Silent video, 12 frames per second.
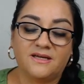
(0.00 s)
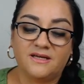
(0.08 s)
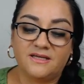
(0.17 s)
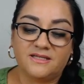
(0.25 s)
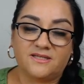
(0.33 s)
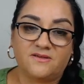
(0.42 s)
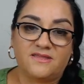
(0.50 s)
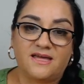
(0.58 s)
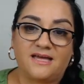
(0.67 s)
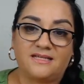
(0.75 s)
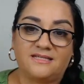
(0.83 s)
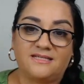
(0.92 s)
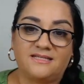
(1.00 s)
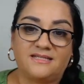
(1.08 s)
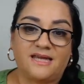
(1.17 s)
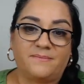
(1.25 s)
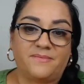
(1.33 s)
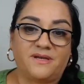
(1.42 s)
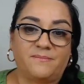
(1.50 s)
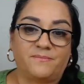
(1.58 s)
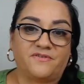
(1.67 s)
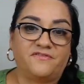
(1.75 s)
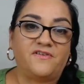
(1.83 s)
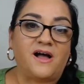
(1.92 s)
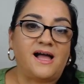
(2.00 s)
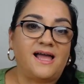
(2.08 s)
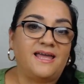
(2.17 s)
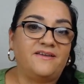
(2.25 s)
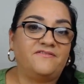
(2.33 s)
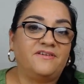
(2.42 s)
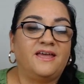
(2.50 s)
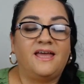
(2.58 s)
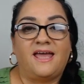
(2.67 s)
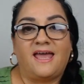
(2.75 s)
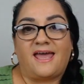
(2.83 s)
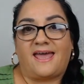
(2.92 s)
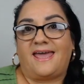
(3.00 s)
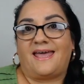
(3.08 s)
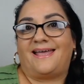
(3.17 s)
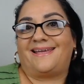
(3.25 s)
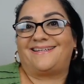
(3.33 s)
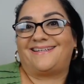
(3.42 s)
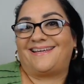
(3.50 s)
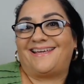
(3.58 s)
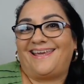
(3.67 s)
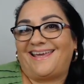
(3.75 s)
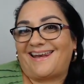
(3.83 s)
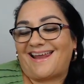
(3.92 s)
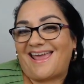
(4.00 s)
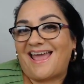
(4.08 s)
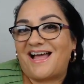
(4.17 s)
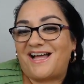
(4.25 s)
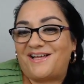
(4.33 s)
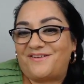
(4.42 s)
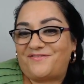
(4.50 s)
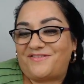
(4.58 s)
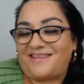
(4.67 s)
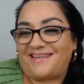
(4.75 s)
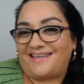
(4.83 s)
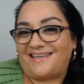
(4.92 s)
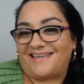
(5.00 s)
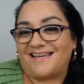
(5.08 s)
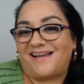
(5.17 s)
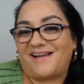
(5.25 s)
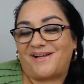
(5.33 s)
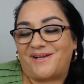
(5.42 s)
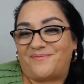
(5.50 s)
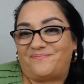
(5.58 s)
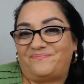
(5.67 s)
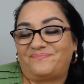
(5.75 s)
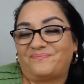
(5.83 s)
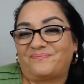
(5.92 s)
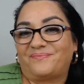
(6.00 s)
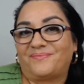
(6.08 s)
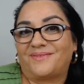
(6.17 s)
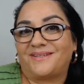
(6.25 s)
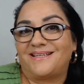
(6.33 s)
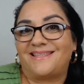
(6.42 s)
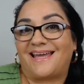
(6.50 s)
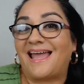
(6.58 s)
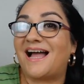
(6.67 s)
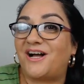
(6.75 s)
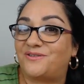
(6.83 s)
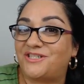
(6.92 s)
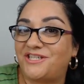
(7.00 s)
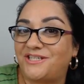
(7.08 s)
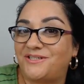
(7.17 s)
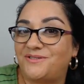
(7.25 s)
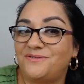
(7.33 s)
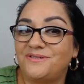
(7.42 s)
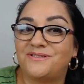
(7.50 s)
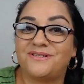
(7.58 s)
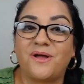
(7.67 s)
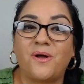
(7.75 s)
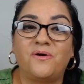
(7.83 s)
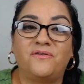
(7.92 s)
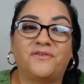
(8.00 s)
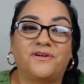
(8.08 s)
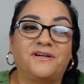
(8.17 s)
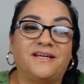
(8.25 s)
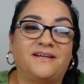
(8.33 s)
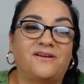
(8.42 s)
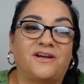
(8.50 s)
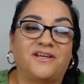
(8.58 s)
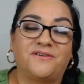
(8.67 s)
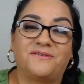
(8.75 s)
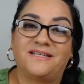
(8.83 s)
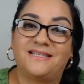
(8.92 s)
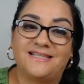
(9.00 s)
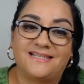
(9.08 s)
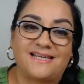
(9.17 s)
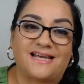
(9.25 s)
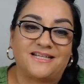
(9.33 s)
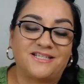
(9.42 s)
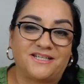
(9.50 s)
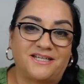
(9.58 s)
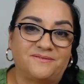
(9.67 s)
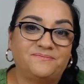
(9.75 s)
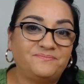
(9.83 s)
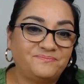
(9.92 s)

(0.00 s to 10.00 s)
So that is step number 5. And again, I have the how-to over in our units section,